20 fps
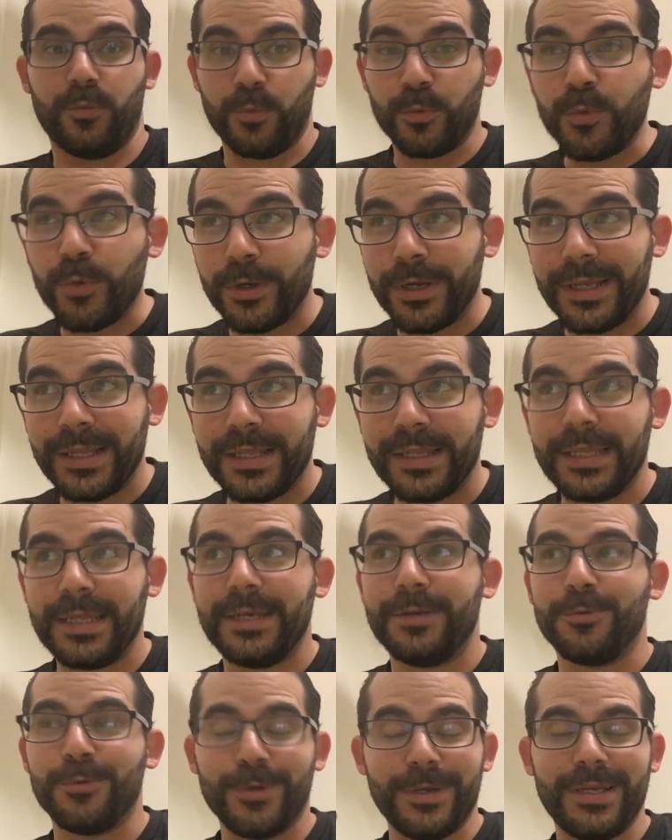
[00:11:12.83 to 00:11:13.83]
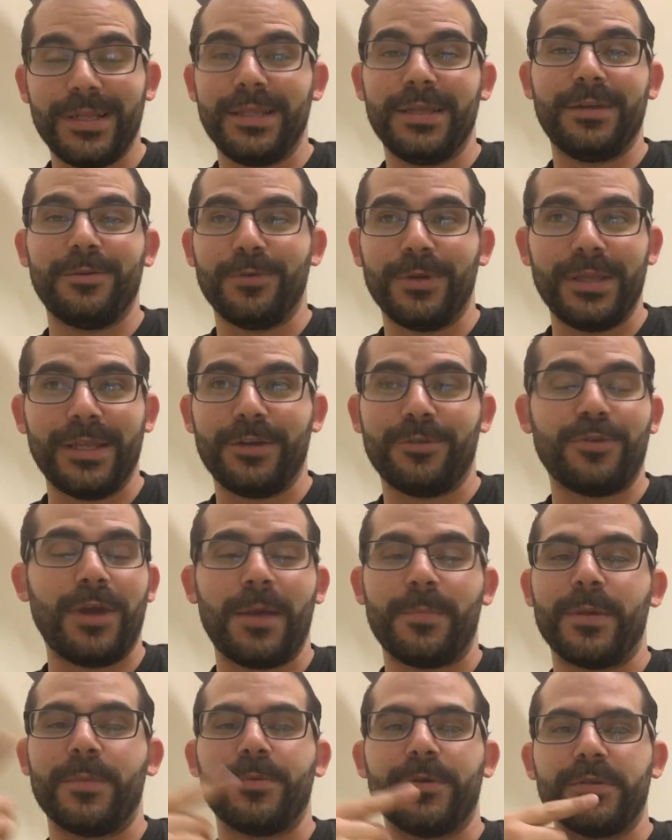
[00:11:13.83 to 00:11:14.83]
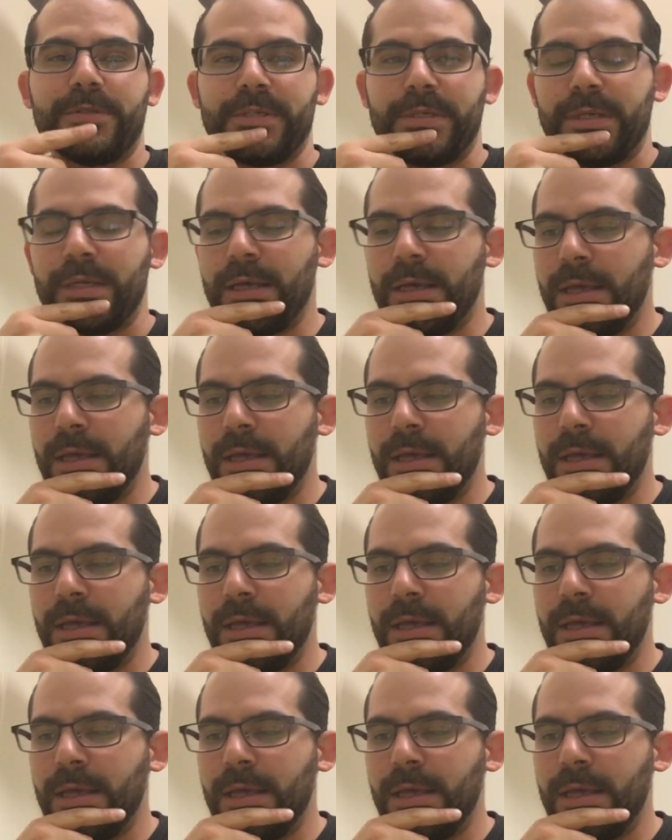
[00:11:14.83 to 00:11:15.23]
really, really, really crappy person.